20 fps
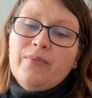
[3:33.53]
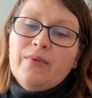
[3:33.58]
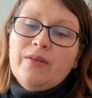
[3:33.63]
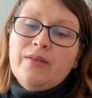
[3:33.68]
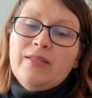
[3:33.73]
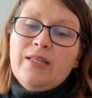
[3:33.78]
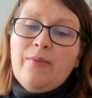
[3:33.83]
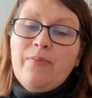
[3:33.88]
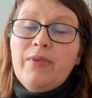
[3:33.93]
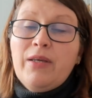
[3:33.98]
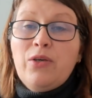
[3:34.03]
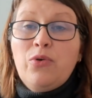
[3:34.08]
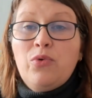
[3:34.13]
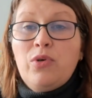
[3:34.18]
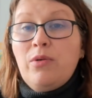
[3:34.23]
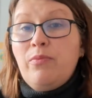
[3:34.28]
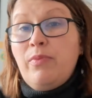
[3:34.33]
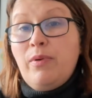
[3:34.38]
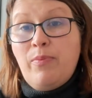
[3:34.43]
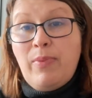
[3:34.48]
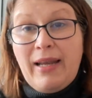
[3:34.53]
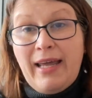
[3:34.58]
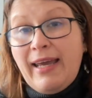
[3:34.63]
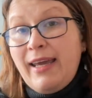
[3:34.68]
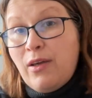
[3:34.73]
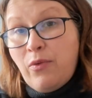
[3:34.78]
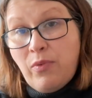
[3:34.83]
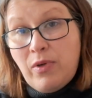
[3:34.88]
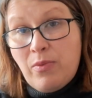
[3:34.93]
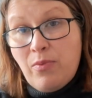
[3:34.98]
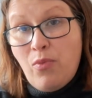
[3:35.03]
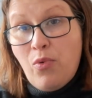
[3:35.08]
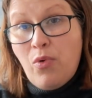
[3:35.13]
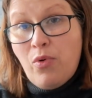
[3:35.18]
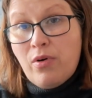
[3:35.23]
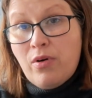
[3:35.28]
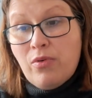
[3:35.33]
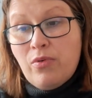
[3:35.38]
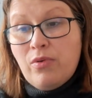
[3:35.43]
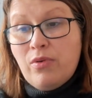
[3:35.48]
something you can be playing with
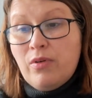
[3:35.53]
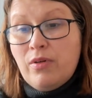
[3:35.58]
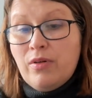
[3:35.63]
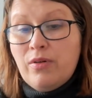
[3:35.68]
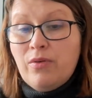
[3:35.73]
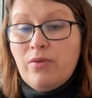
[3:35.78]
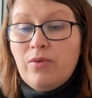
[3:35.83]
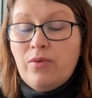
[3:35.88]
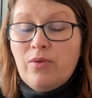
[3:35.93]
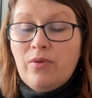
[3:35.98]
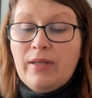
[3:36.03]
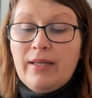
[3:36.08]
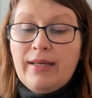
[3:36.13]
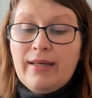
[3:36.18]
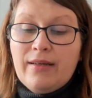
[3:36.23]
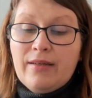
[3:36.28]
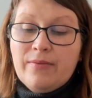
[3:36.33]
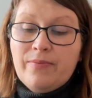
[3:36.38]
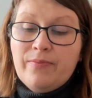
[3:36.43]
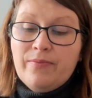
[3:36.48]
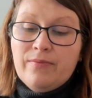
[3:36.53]
more, or like